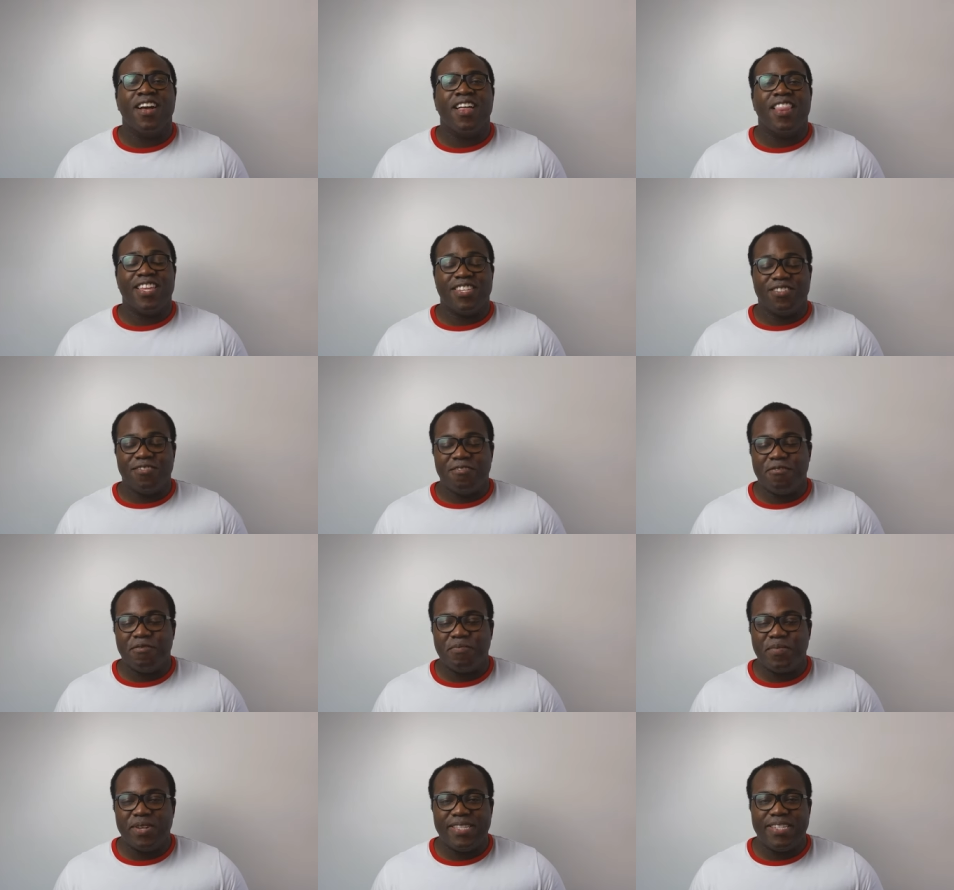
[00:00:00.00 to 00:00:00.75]
That's all
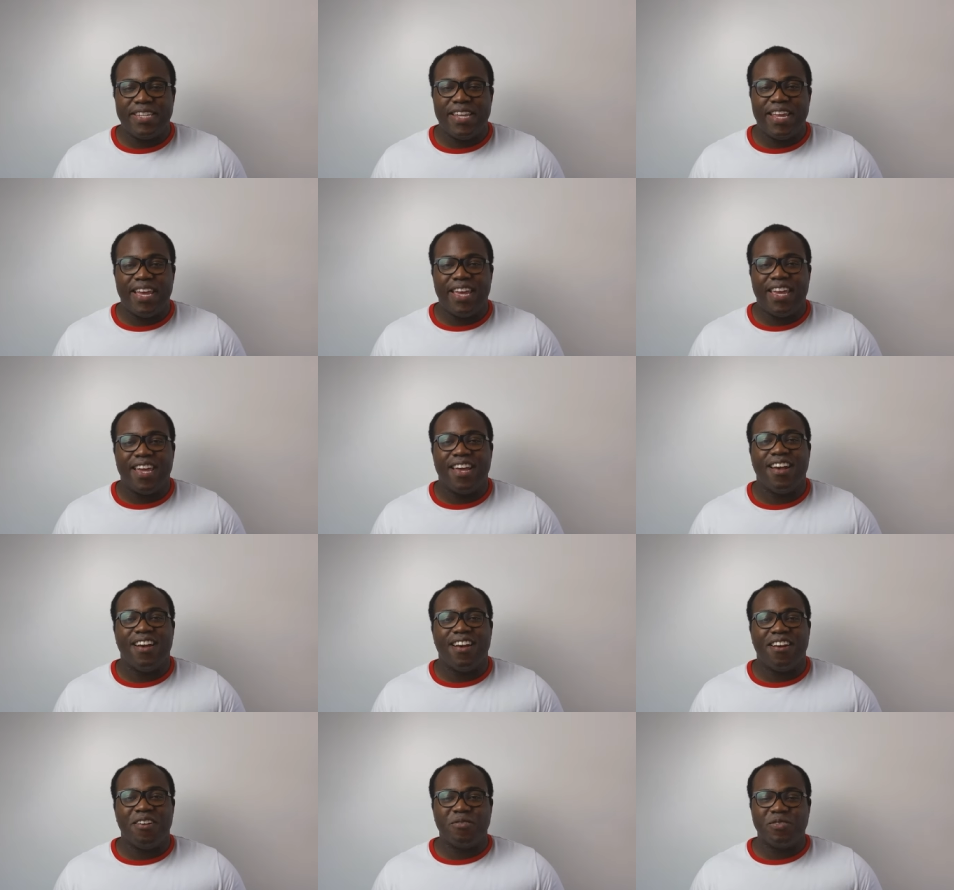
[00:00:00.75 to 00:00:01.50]
from me today.
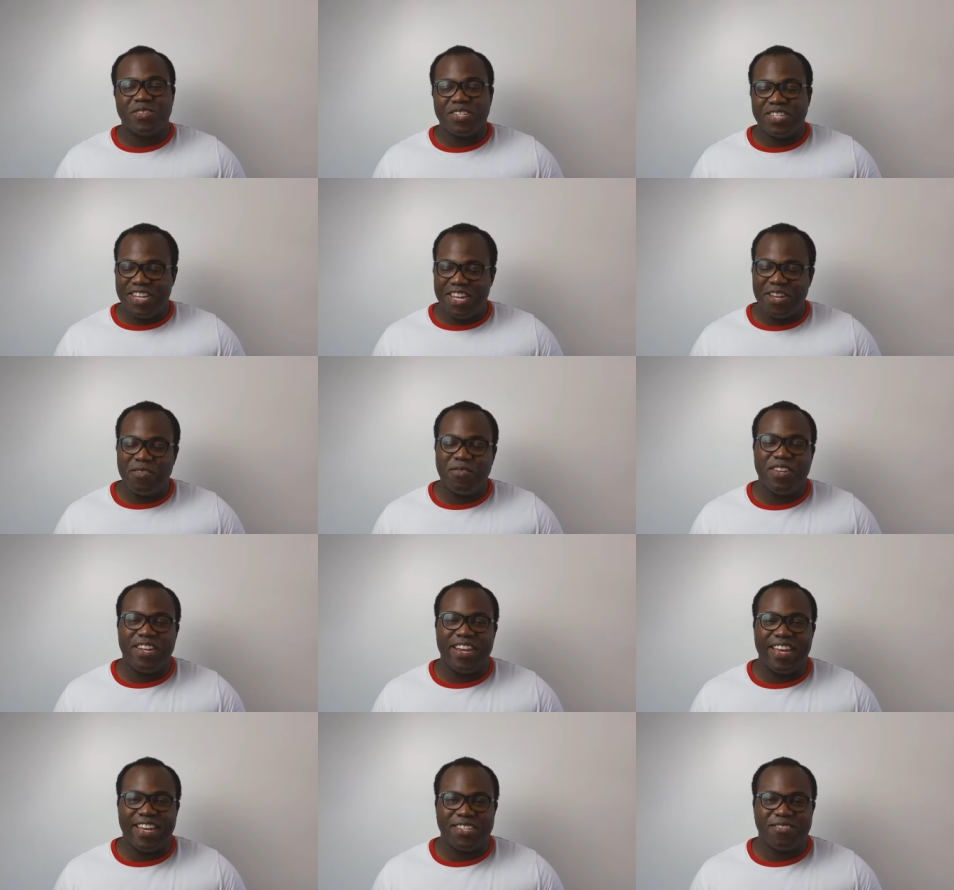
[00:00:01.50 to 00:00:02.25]
I'll see you on
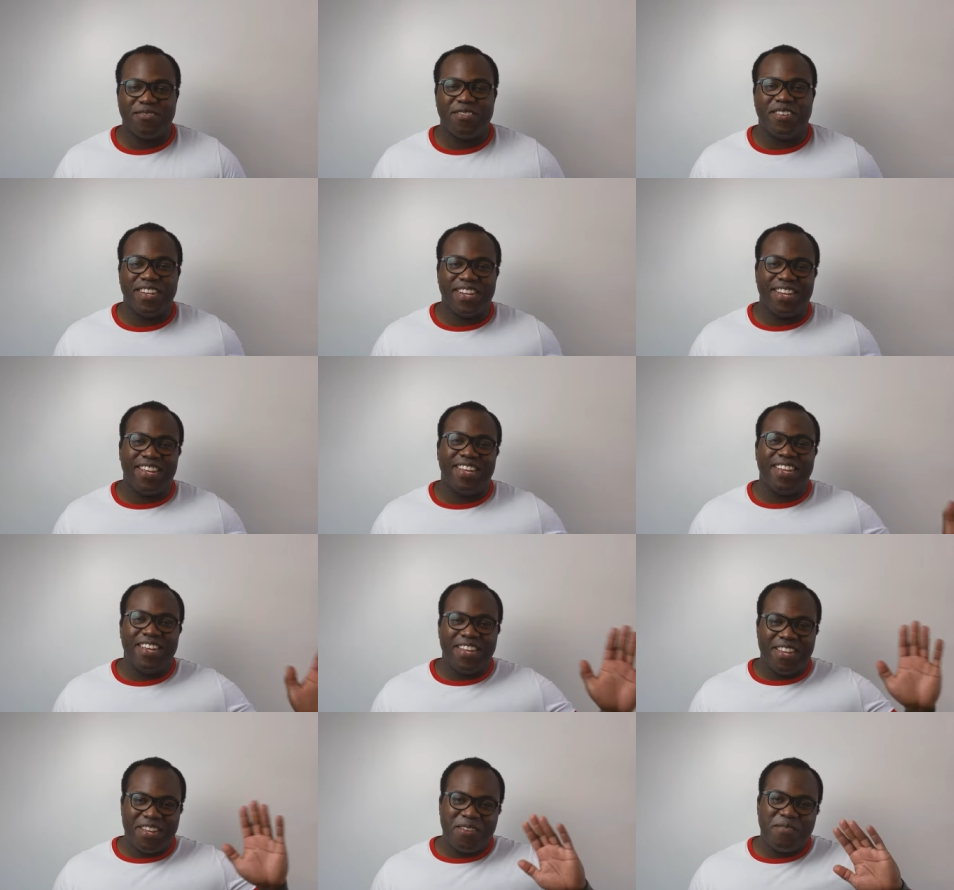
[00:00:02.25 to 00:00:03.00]
the next one.
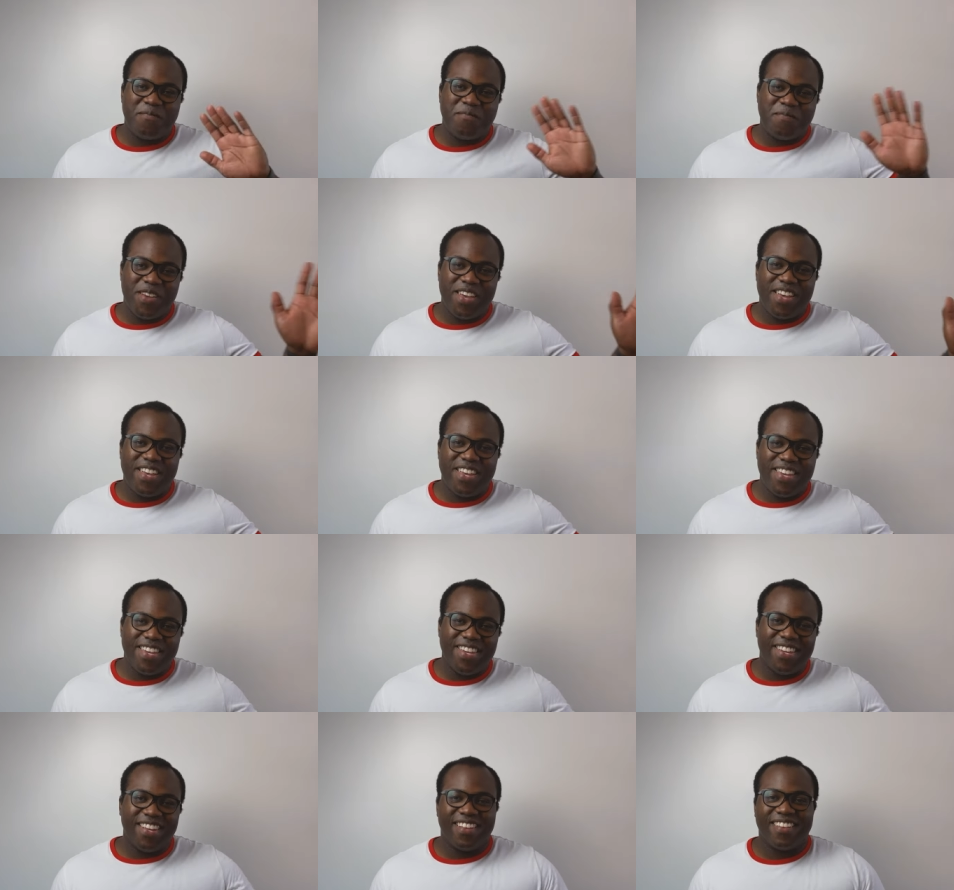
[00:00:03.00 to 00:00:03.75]
Bye.